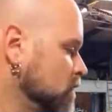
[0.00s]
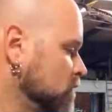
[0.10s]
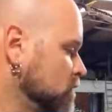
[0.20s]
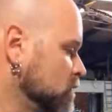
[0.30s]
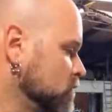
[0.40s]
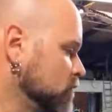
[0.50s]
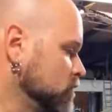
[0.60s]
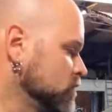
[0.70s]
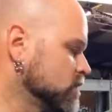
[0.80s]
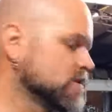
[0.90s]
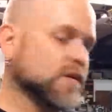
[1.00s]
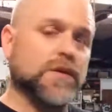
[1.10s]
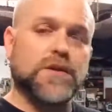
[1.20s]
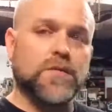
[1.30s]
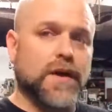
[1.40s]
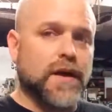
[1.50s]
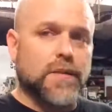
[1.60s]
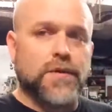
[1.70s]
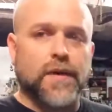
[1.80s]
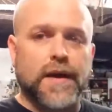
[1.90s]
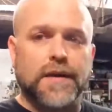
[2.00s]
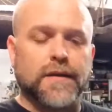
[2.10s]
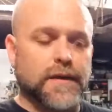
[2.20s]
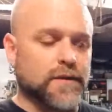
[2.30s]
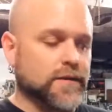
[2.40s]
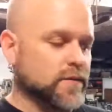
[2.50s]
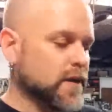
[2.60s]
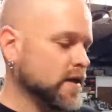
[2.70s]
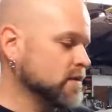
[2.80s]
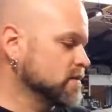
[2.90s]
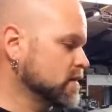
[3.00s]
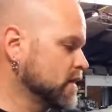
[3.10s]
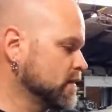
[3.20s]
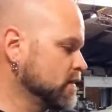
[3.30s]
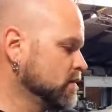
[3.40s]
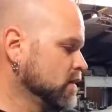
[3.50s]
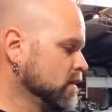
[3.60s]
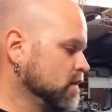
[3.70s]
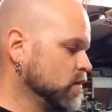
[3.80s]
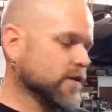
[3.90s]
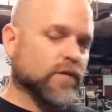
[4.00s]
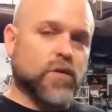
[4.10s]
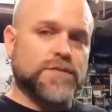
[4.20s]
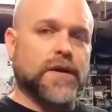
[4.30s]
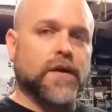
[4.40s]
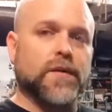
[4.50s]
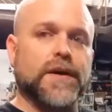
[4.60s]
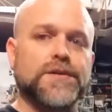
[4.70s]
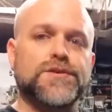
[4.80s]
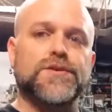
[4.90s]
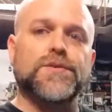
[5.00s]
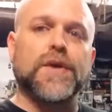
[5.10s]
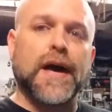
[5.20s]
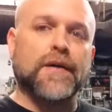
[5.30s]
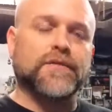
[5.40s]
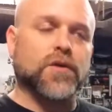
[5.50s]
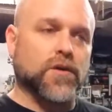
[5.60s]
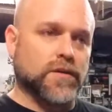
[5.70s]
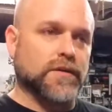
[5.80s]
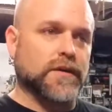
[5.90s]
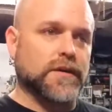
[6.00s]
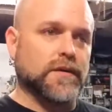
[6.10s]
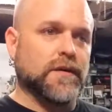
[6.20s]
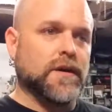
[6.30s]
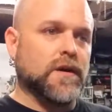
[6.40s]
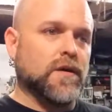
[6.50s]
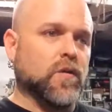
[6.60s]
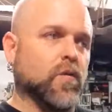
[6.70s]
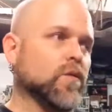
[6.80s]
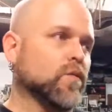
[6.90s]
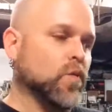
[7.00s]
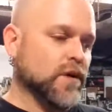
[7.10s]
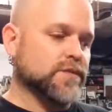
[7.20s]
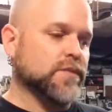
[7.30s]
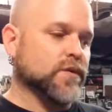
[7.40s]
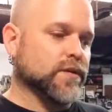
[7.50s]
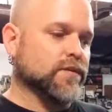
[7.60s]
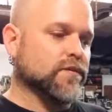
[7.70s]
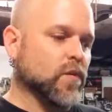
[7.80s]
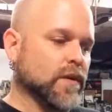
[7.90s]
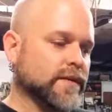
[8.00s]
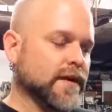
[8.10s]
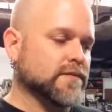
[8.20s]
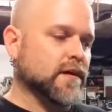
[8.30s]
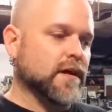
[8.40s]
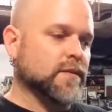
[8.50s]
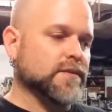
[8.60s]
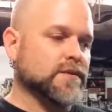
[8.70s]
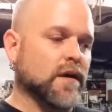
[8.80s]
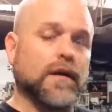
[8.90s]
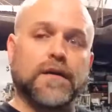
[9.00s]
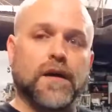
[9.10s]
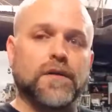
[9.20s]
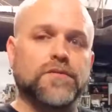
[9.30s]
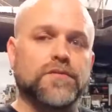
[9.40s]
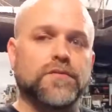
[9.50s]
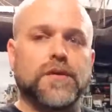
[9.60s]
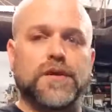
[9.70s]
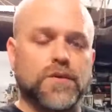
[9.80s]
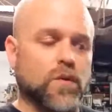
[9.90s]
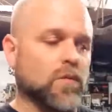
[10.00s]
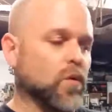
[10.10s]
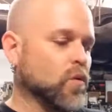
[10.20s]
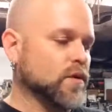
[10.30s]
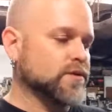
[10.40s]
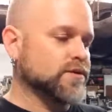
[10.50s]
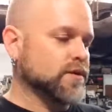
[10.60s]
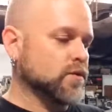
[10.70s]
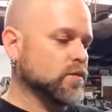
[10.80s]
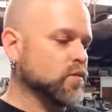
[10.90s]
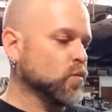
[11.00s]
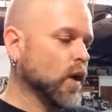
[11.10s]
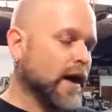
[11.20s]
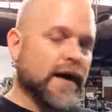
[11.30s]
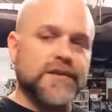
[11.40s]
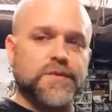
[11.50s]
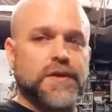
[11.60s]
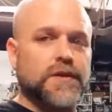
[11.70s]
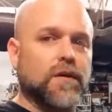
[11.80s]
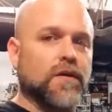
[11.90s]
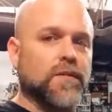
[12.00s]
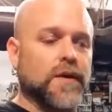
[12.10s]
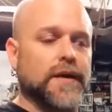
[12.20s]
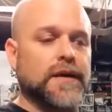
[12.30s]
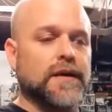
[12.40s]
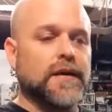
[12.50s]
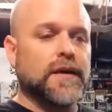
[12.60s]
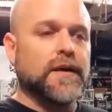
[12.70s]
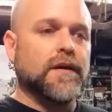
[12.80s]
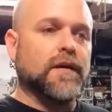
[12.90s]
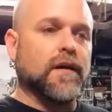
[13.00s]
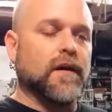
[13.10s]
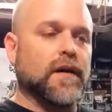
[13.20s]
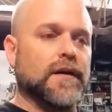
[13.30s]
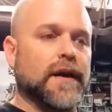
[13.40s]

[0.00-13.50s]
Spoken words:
in the future. Because I mean, you may up your ante later. You may decide that whatever horsepower range you'd have currently or was building for at that time is not enough, and you want more. So why spend all the money on